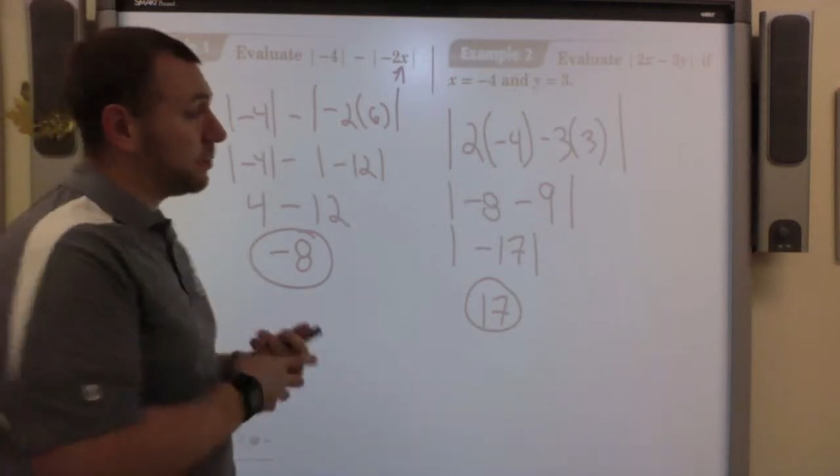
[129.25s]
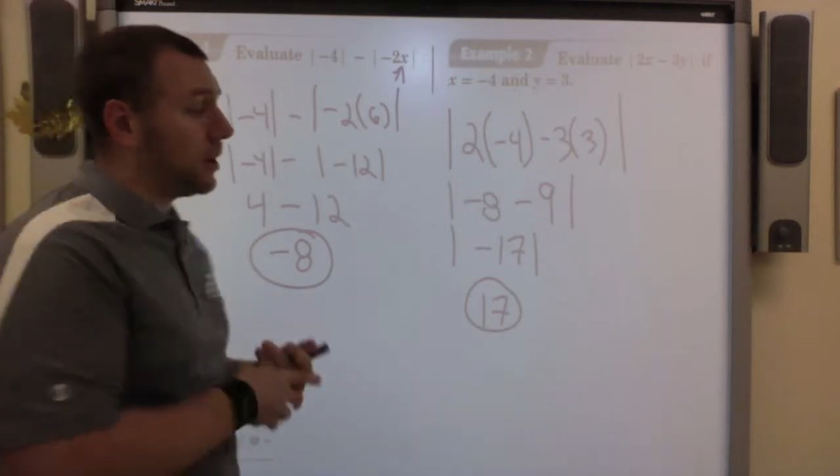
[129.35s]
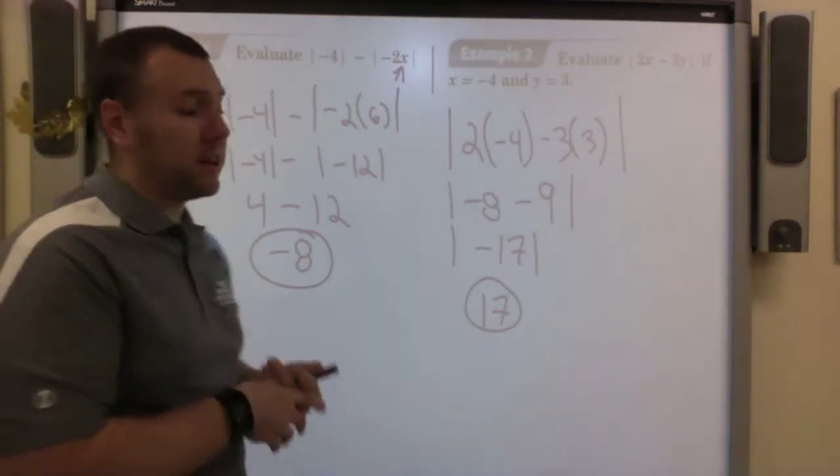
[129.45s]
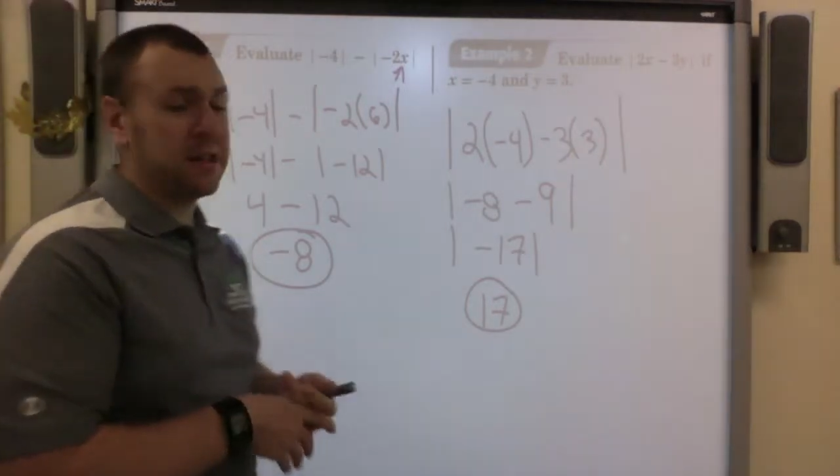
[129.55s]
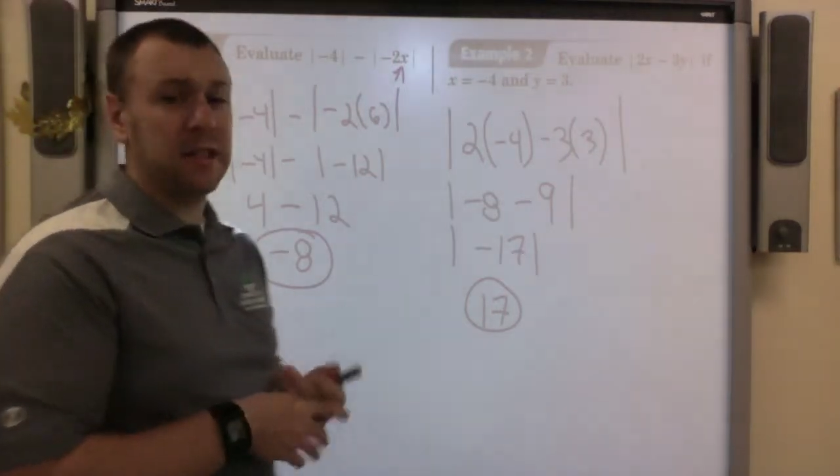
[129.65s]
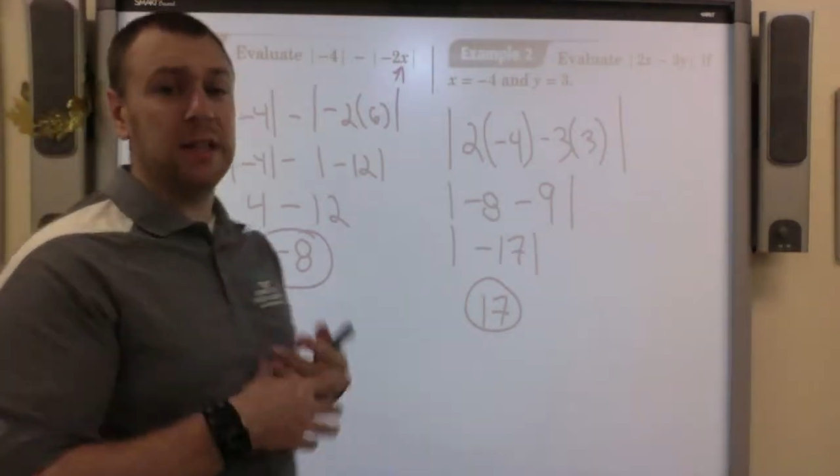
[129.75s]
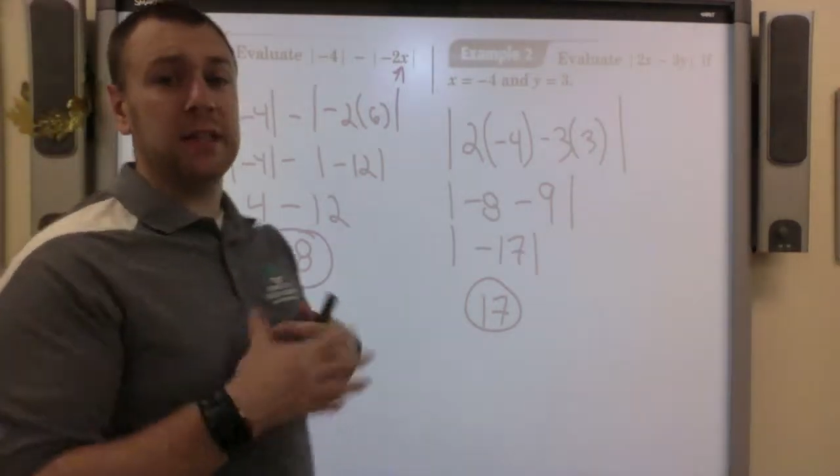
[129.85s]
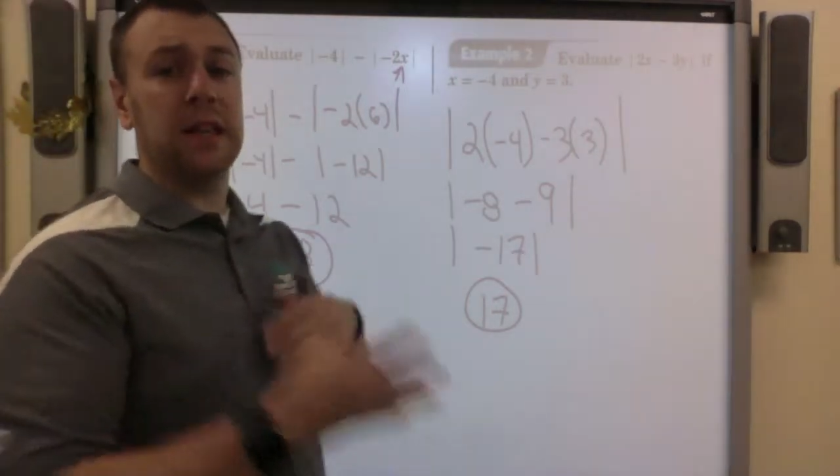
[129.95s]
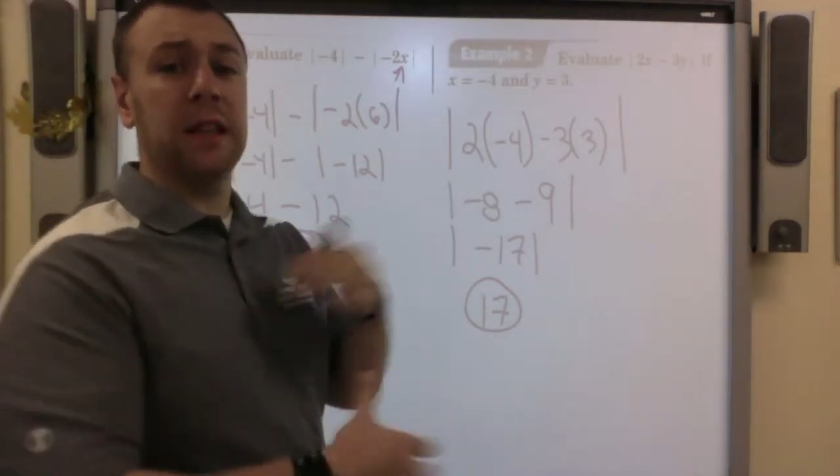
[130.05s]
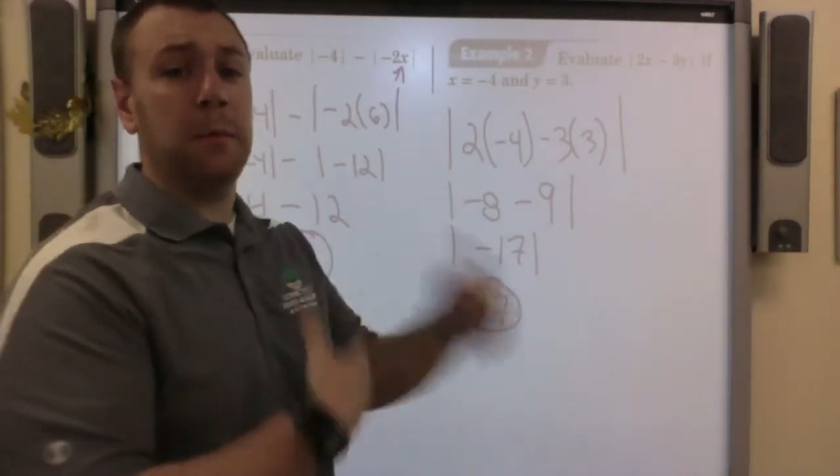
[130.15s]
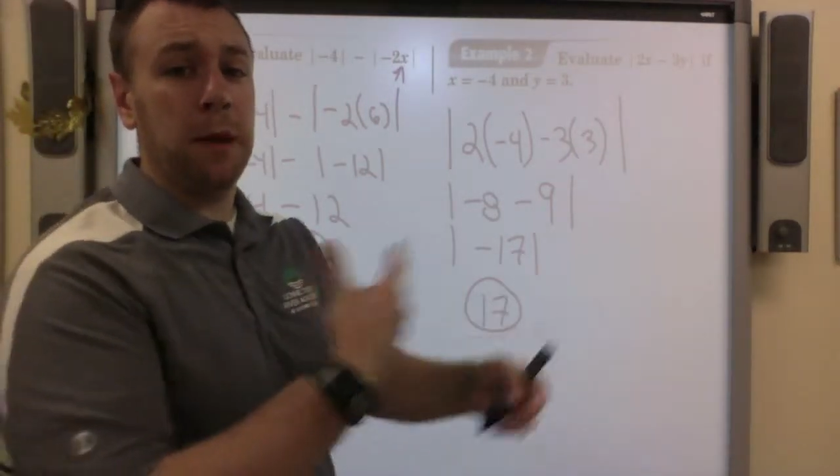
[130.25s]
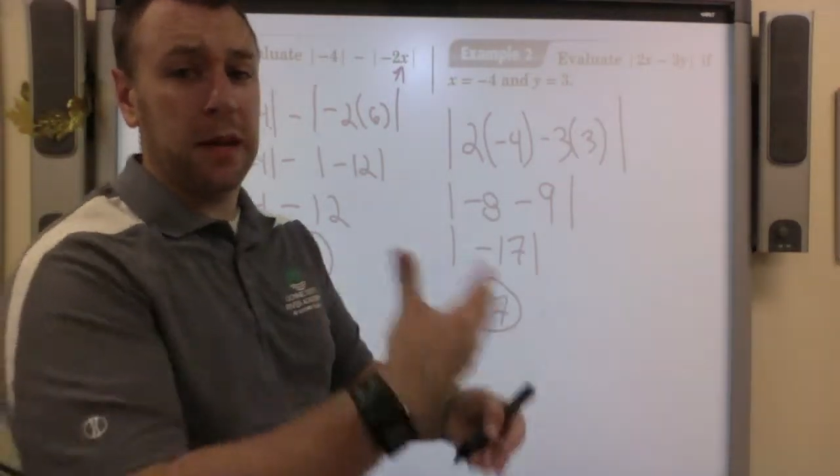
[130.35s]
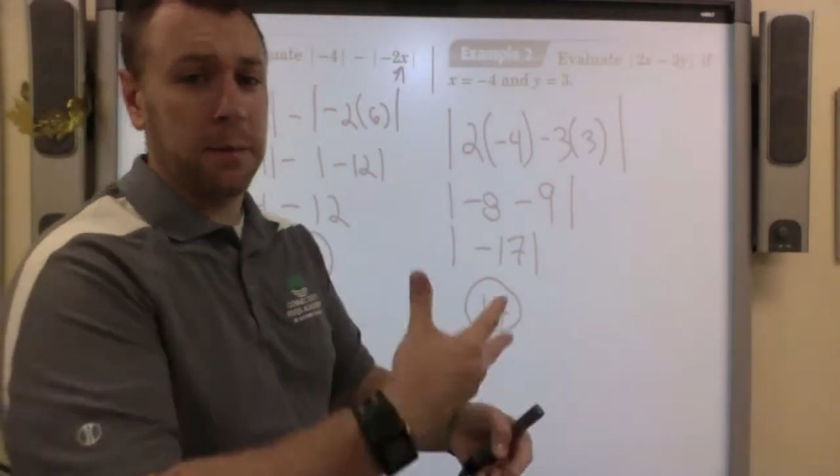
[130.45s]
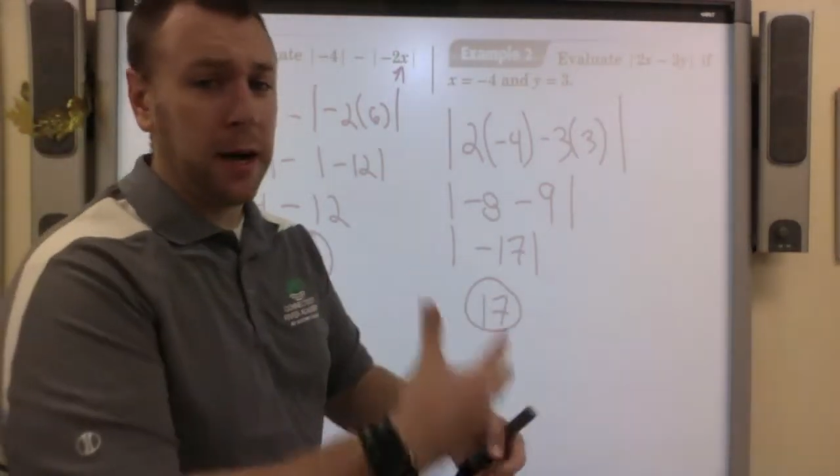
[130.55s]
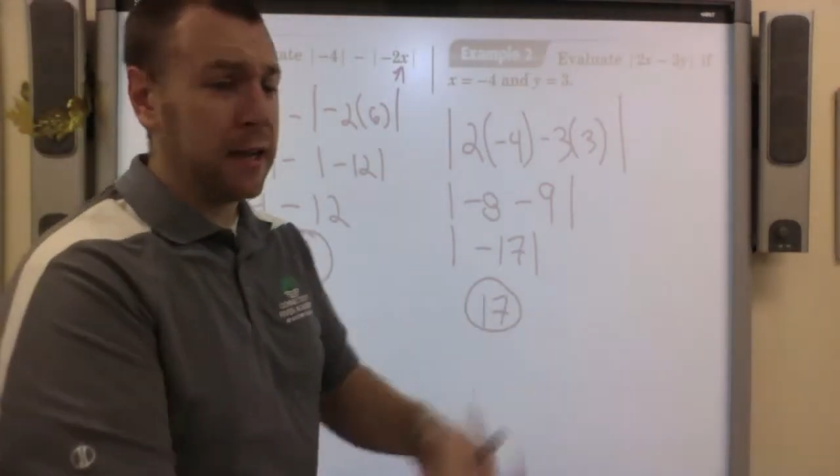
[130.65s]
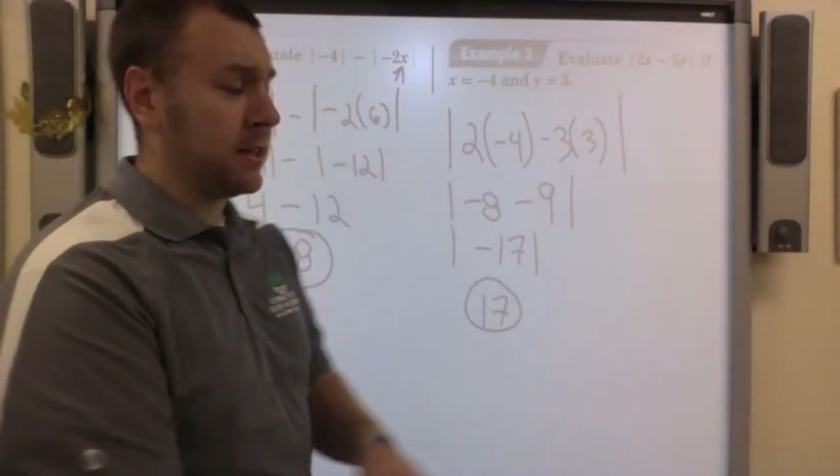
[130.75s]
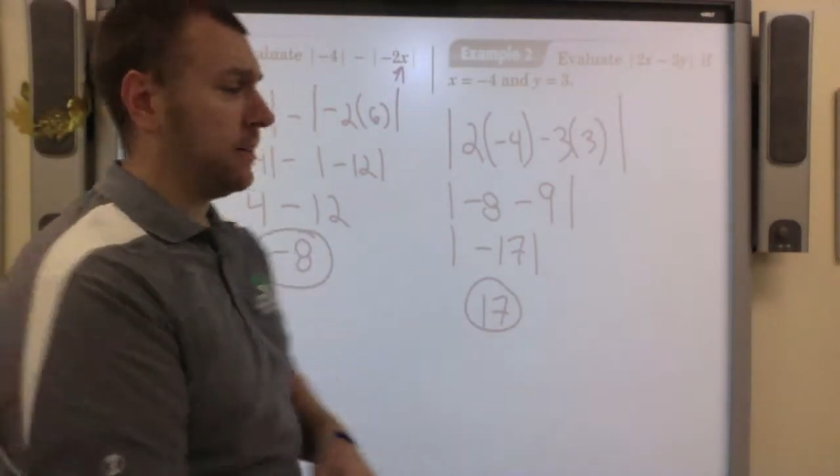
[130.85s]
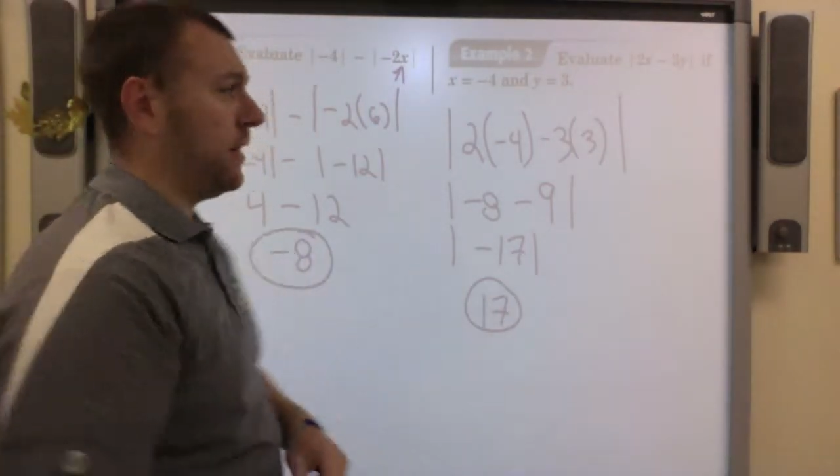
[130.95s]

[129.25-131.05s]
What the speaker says: parentheses and then make it positive